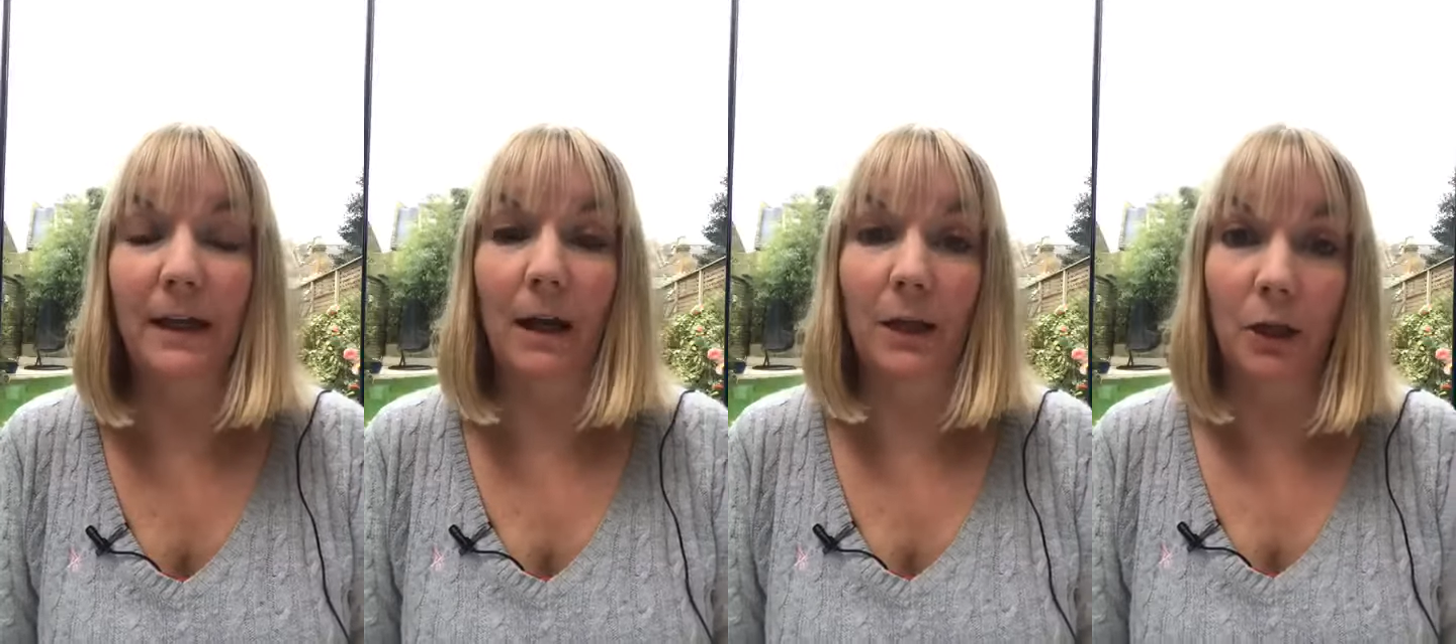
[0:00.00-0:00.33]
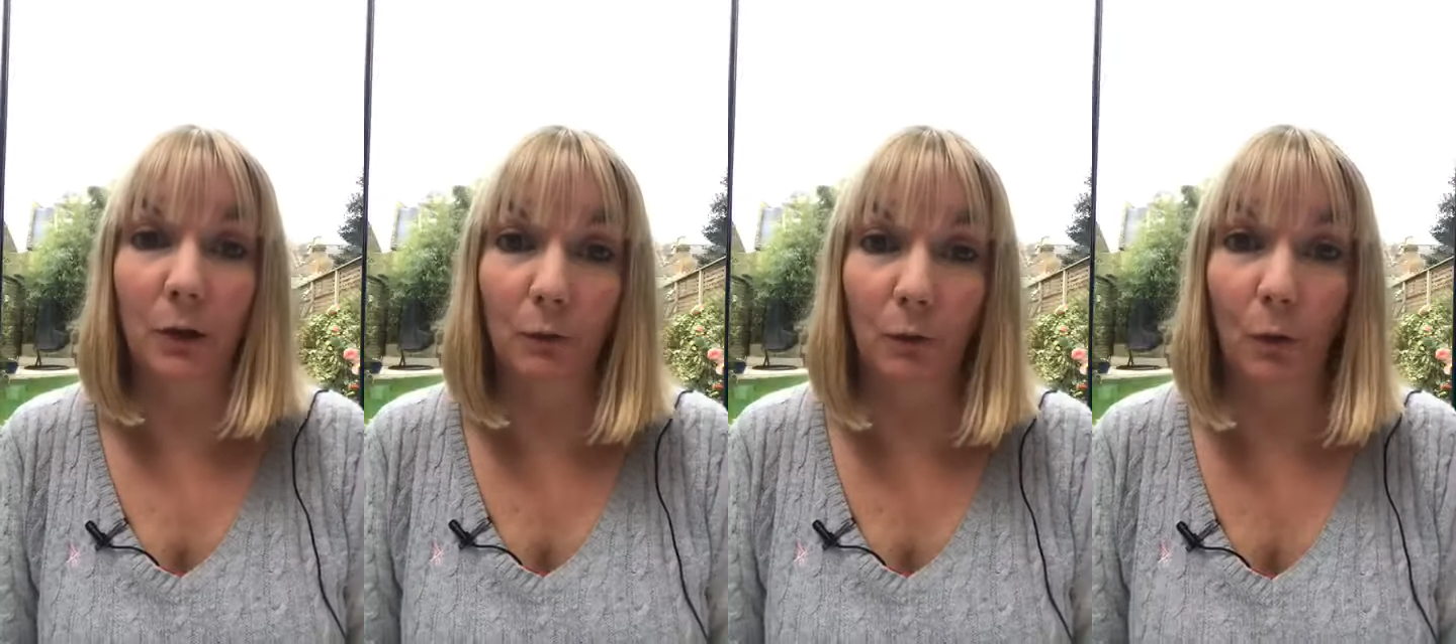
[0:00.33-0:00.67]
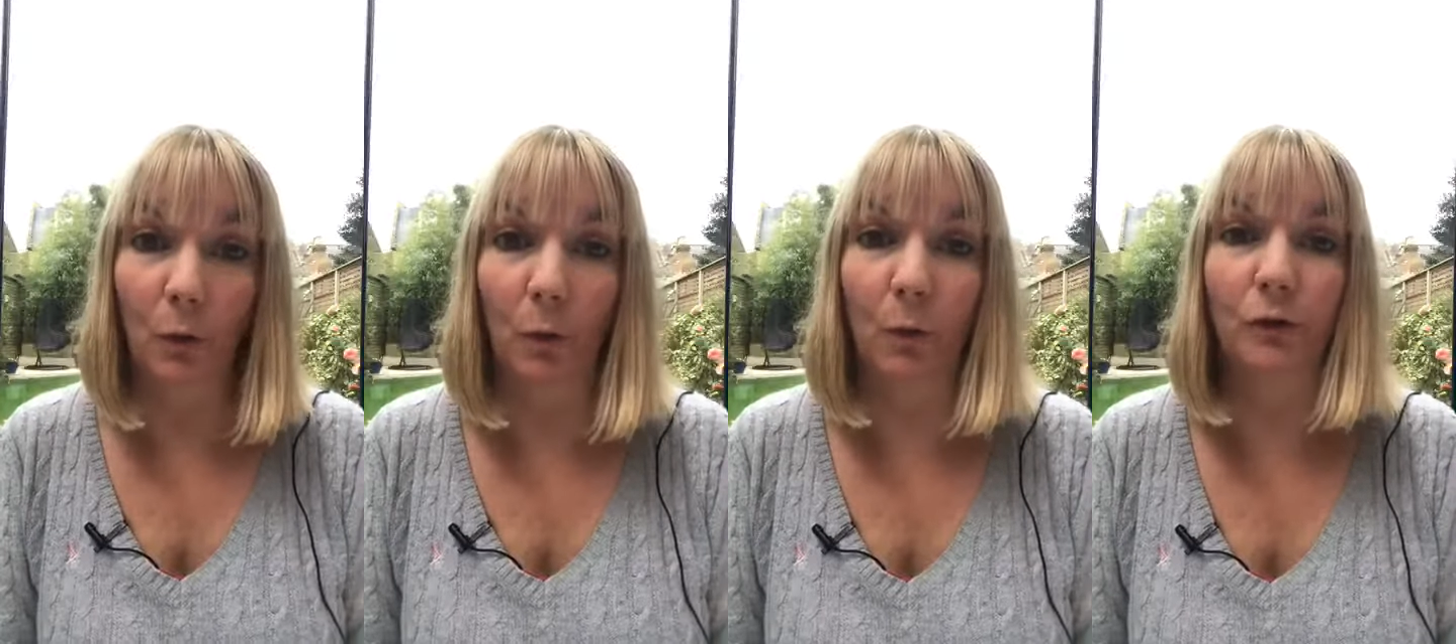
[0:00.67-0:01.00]
you've
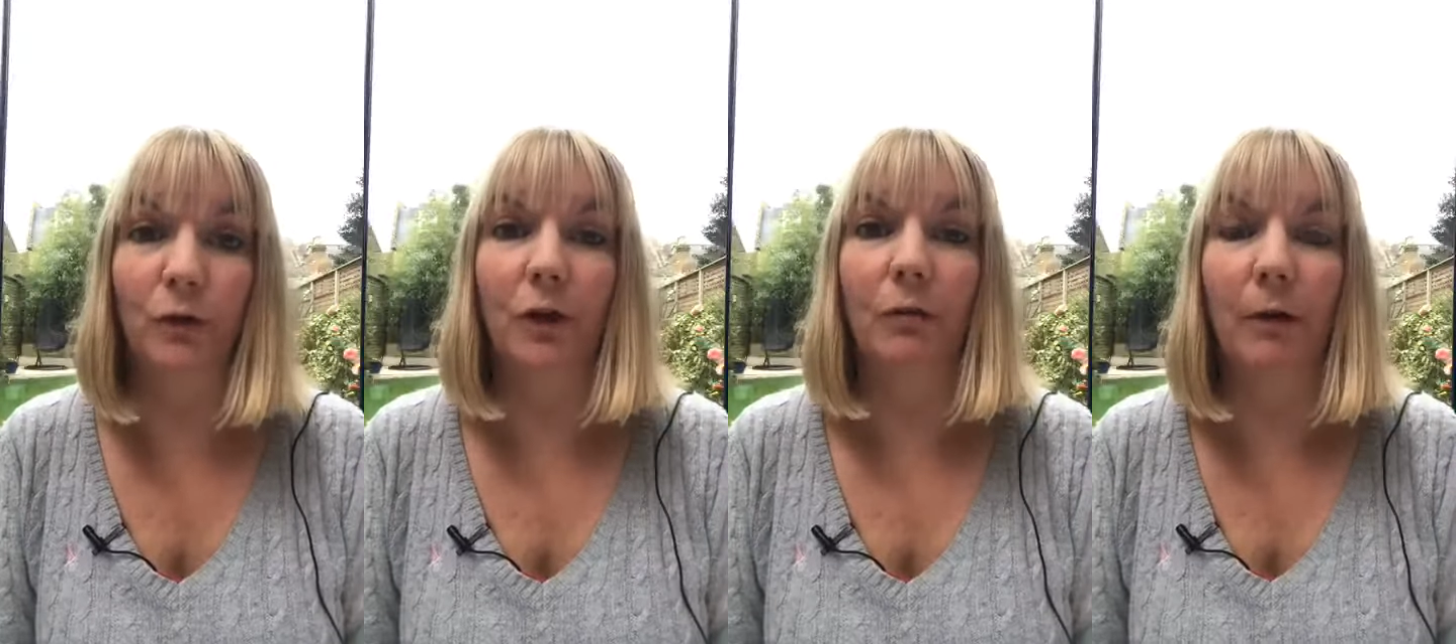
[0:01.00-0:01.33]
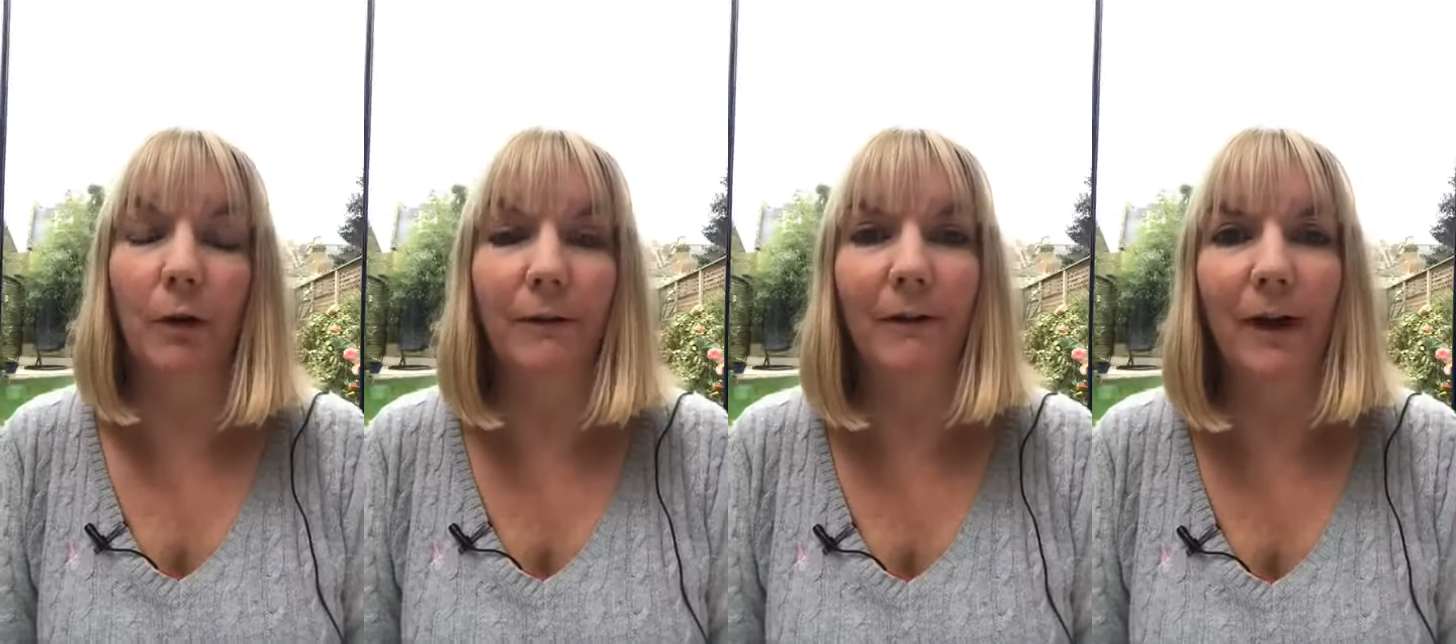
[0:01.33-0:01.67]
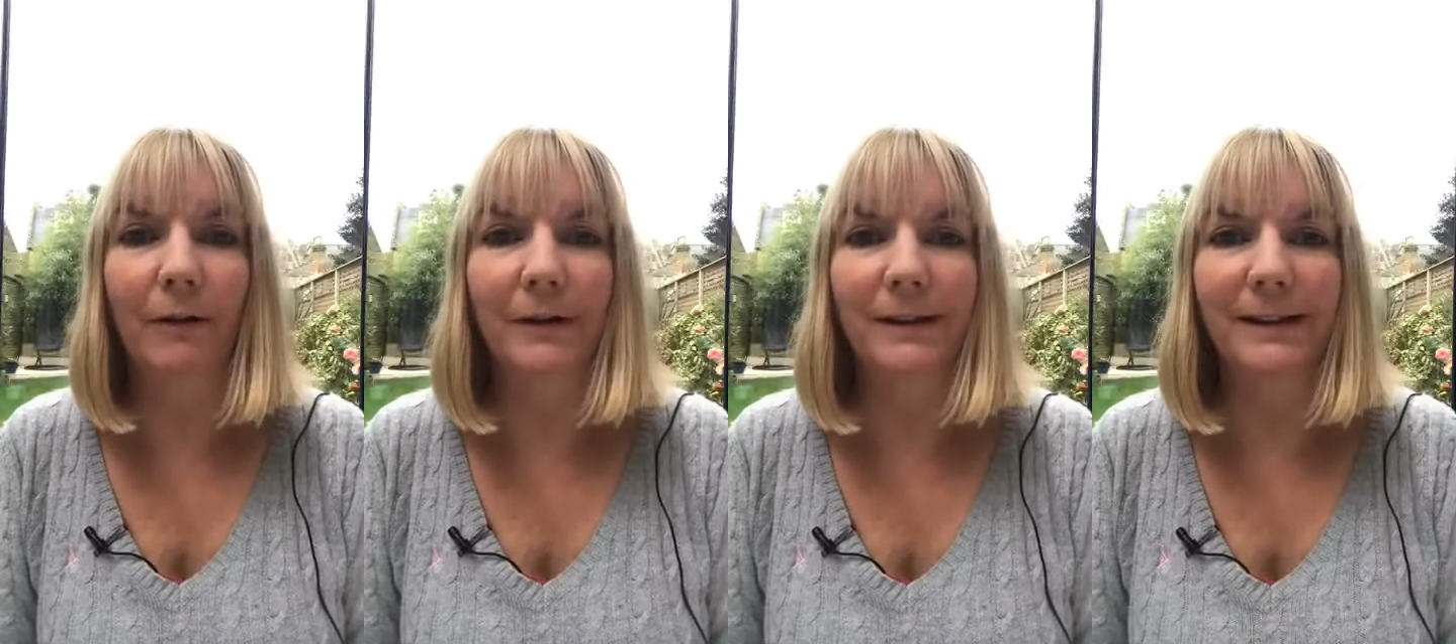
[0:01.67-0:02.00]
caught
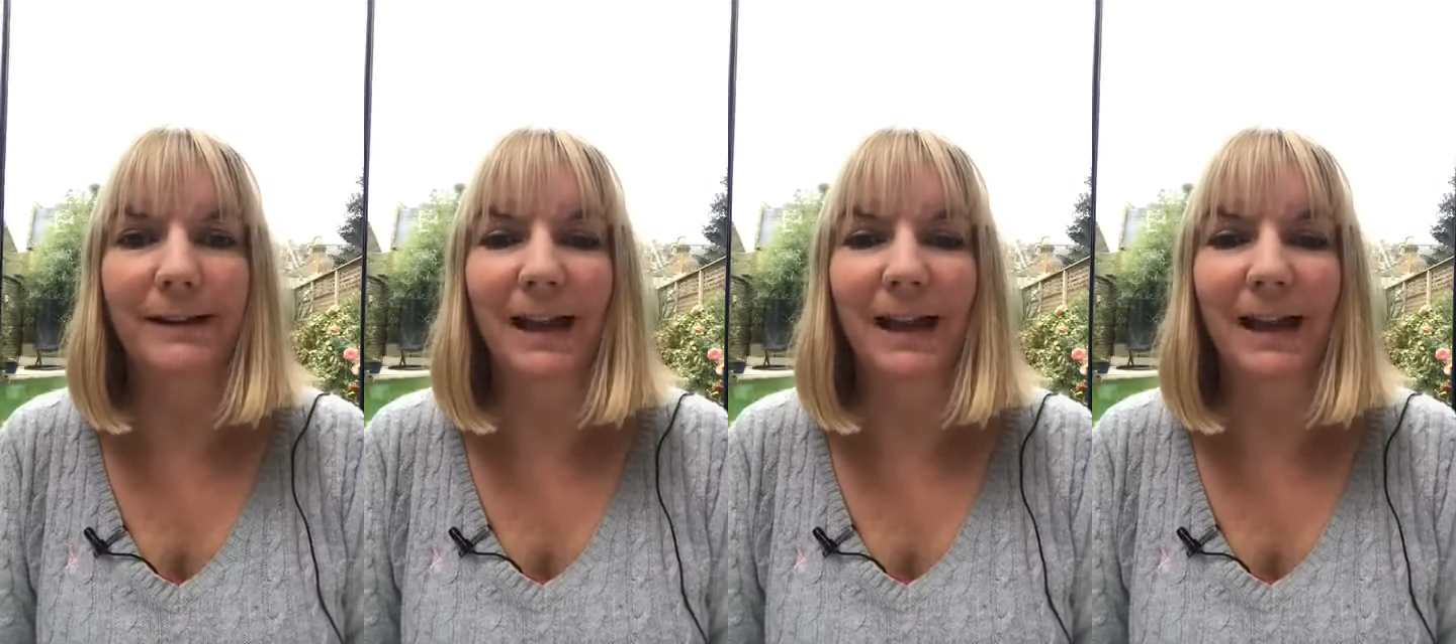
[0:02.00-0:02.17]
coronavirus,